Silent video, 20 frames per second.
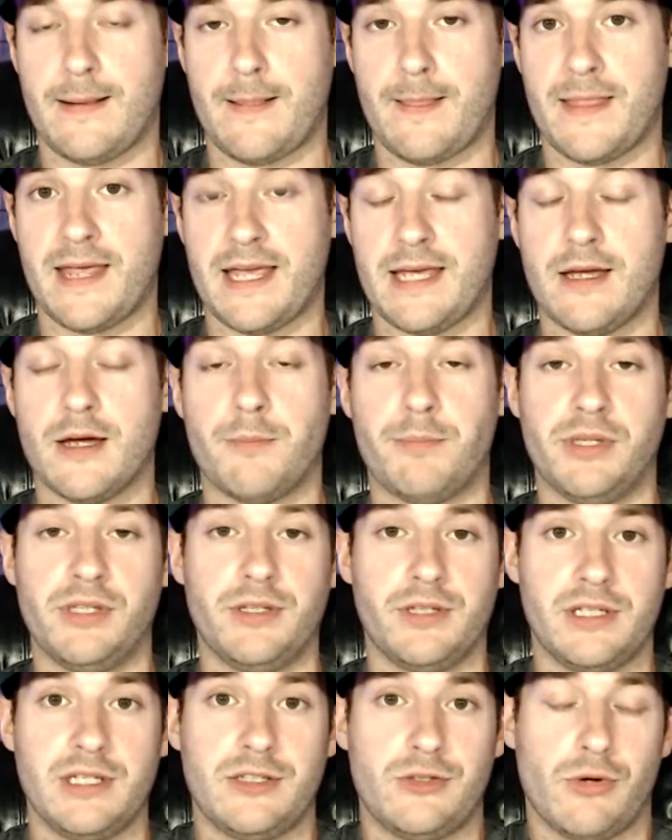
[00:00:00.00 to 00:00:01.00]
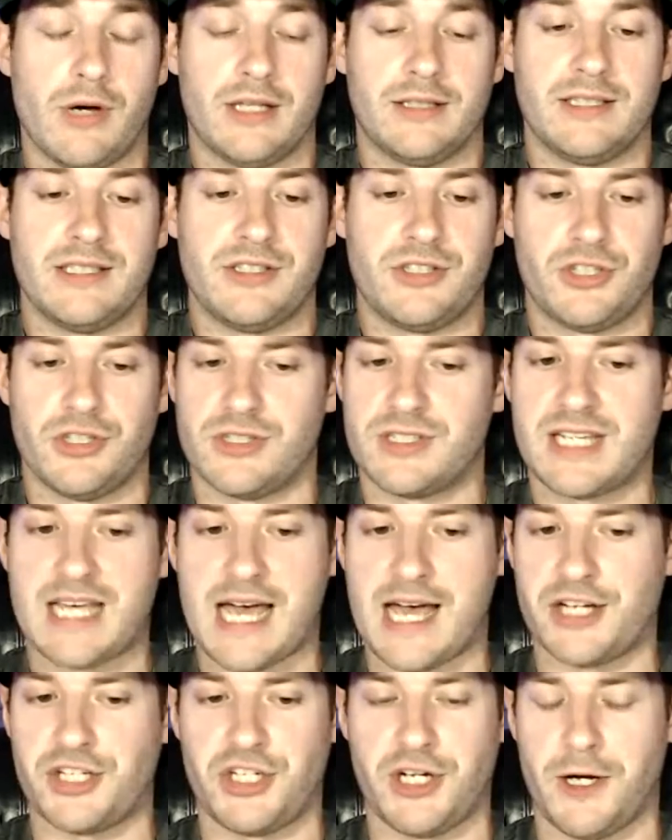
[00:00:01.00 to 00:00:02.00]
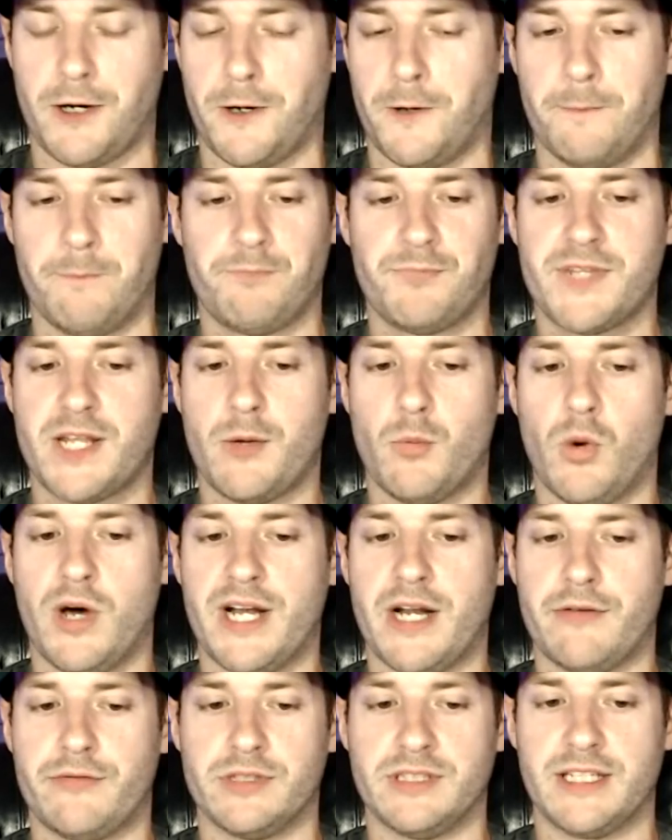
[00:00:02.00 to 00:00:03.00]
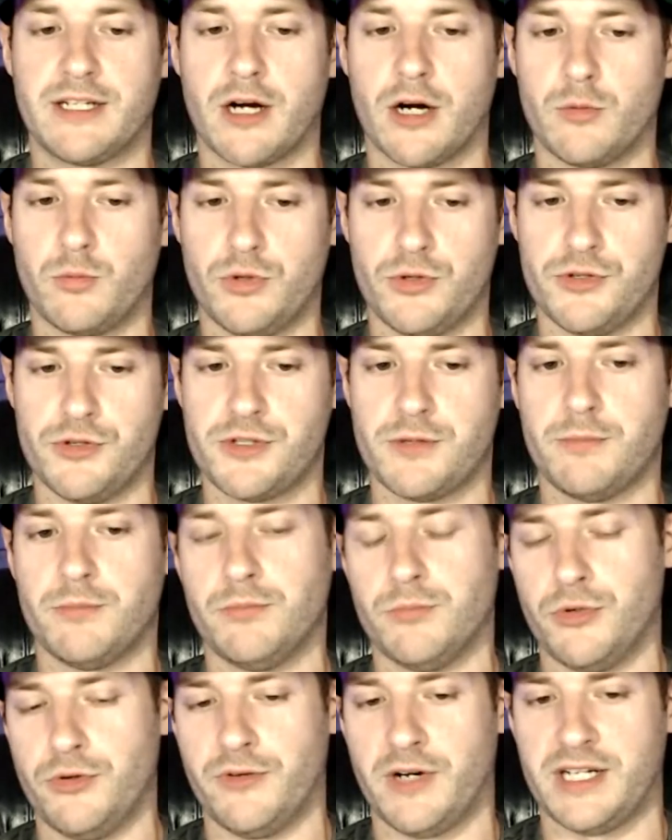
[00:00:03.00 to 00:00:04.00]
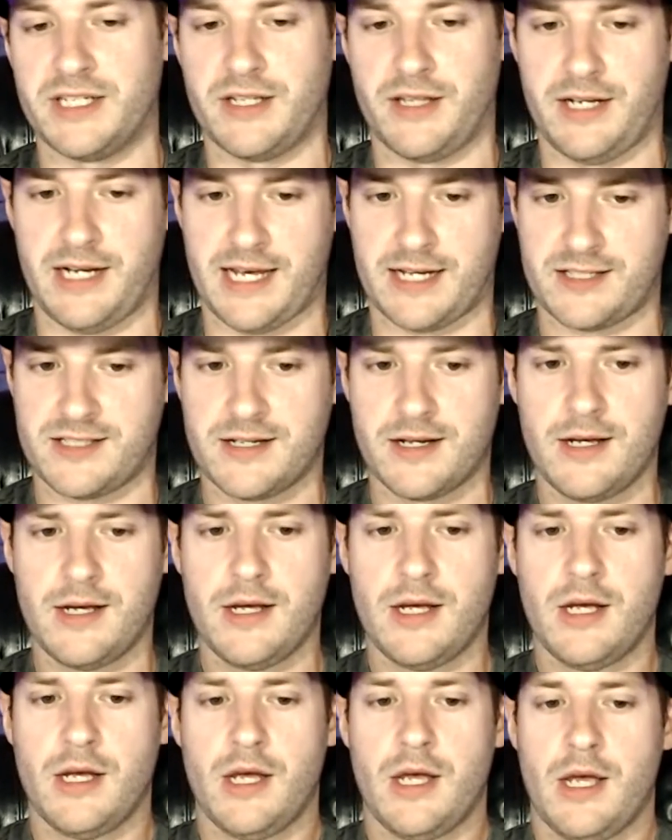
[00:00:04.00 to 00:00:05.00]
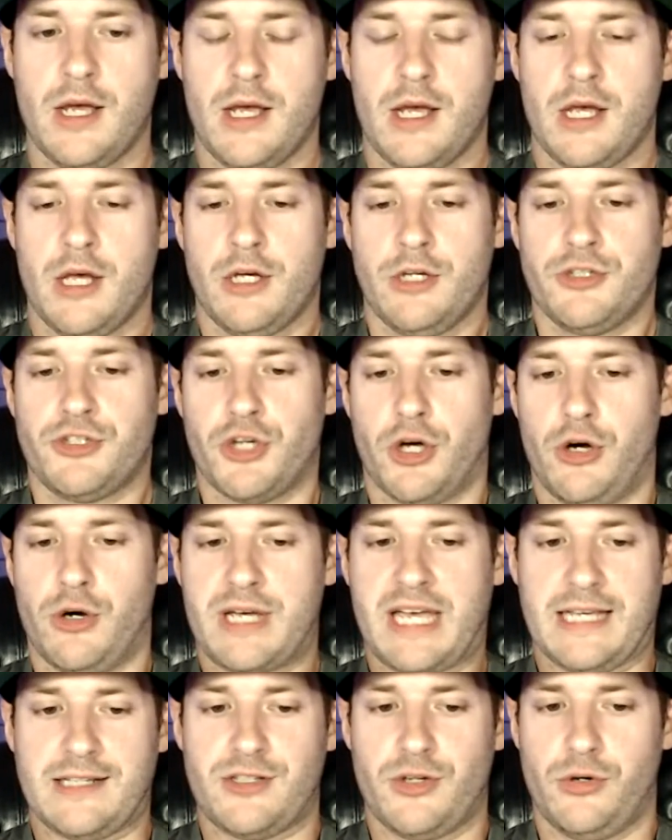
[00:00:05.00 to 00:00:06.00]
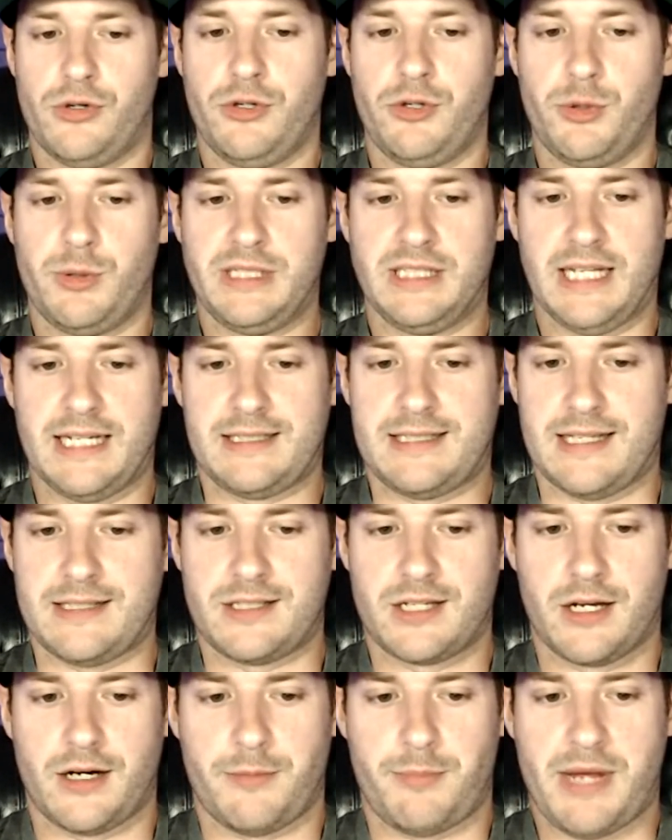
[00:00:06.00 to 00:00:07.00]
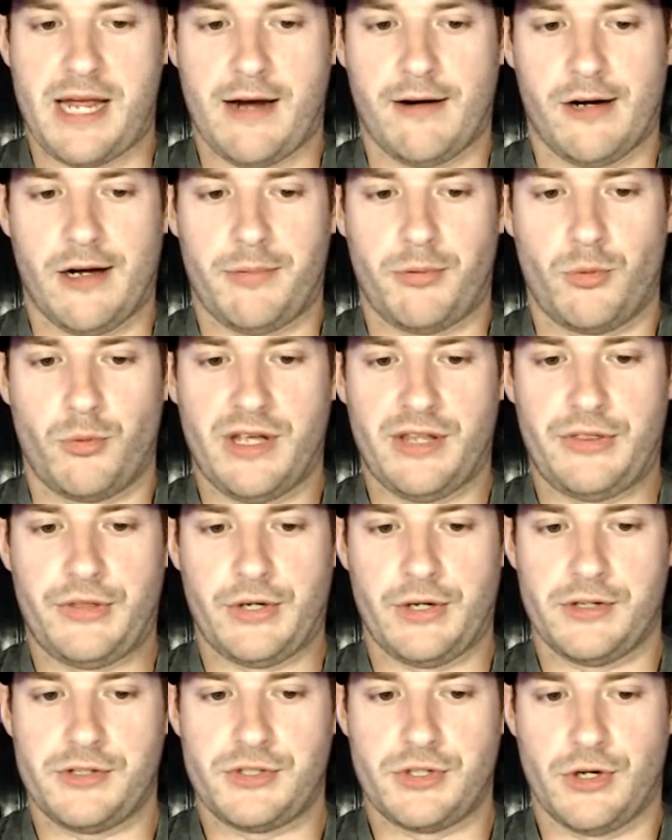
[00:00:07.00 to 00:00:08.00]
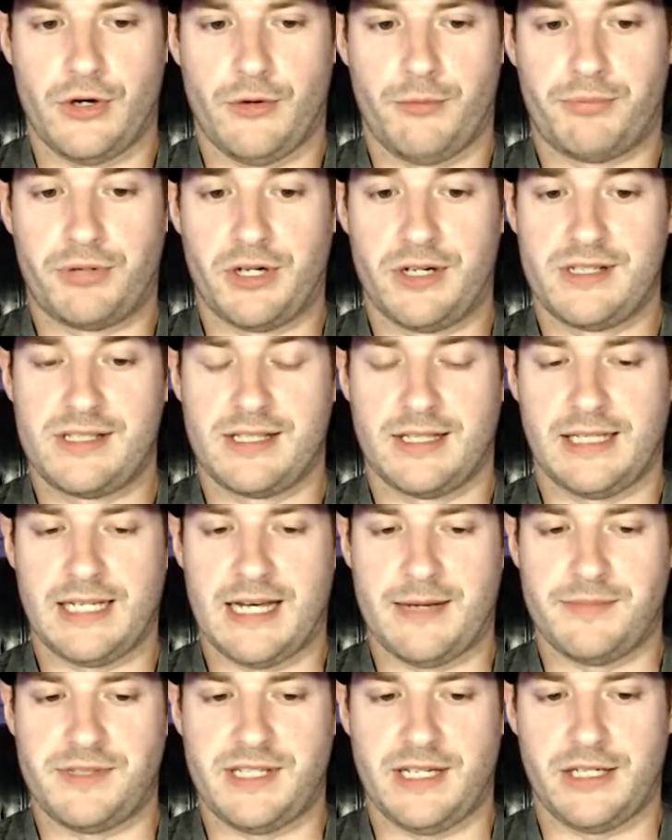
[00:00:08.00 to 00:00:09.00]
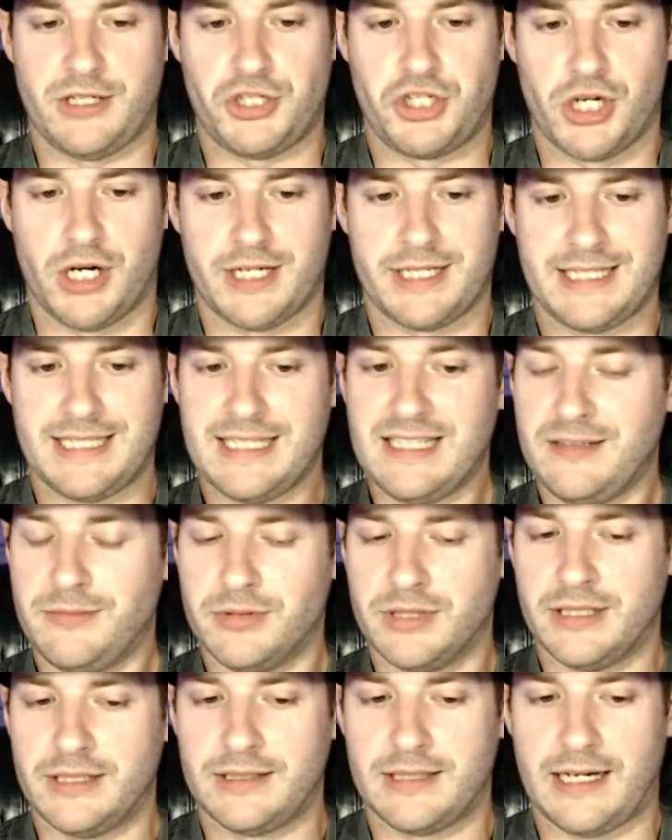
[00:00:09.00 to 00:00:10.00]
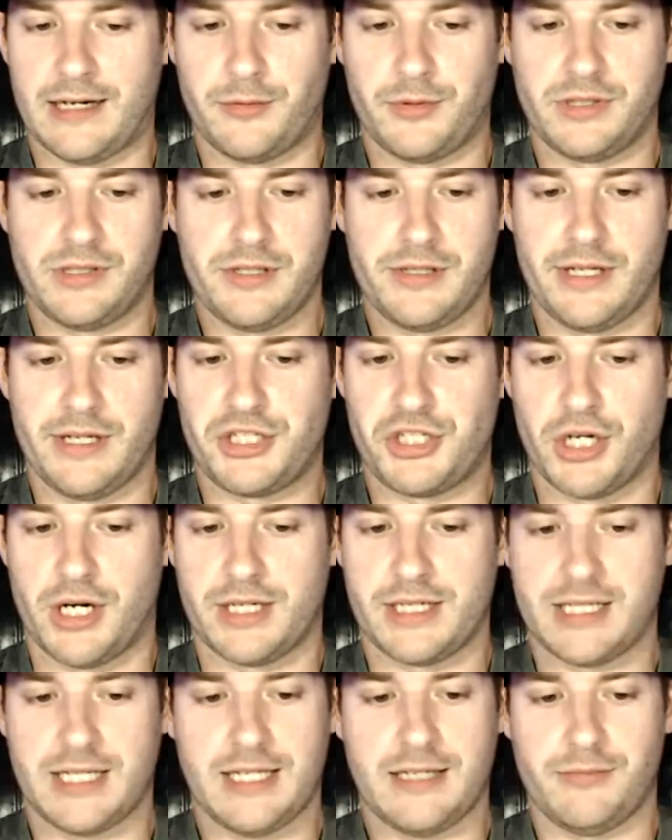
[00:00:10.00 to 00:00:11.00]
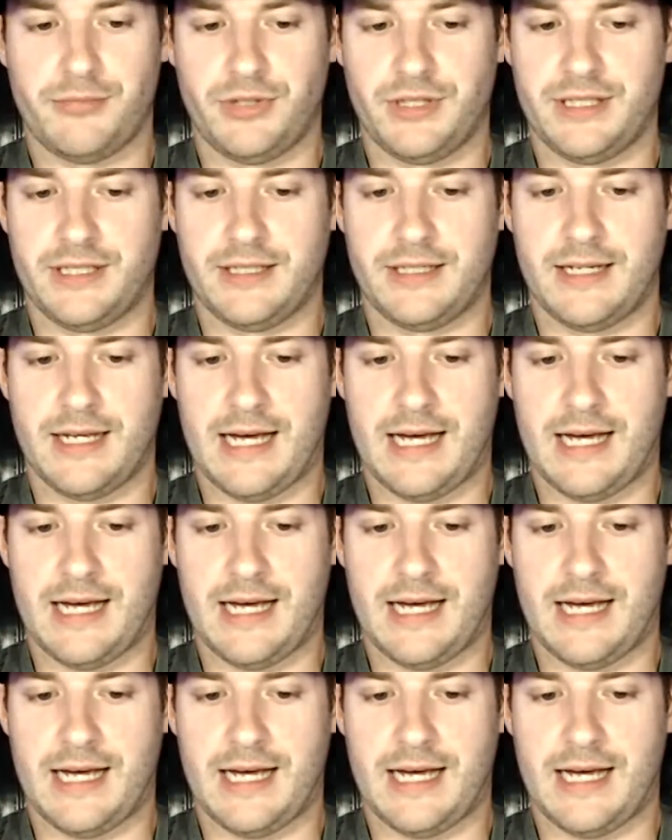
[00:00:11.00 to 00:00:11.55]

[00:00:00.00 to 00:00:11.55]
ability to at least just cash out, whatever, lick our wounds, move on to the next. So, okay, so who do we like that's going to pair up with her? So, personally, I'm saying Johnny Eblen. I really like Johnny Eblen.